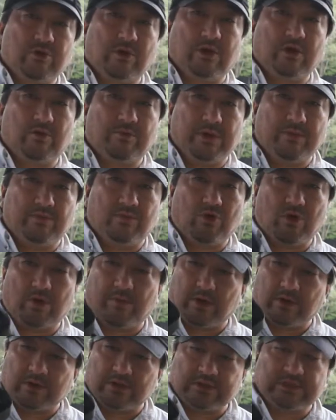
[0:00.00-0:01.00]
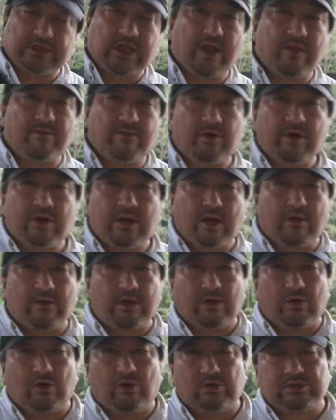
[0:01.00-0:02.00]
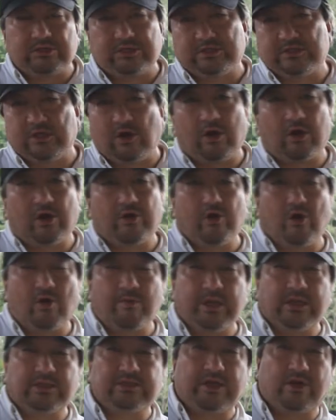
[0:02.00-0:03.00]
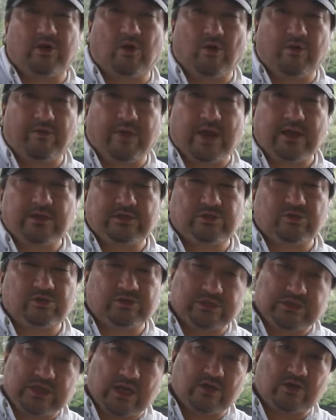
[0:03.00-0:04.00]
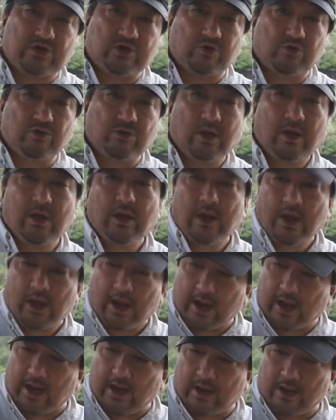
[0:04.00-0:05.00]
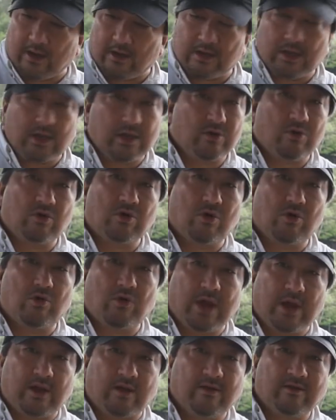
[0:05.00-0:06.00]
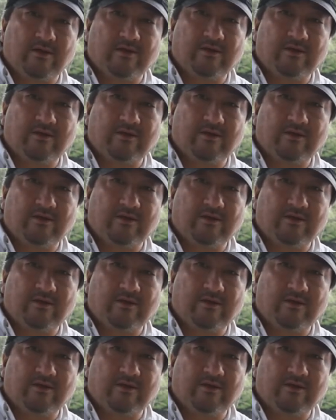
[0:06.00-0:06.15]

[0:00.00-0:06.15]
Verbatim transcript: you a little bit more about this camera, how it looks, its ergonomics and all that, so stay tuned and uh, don't go away.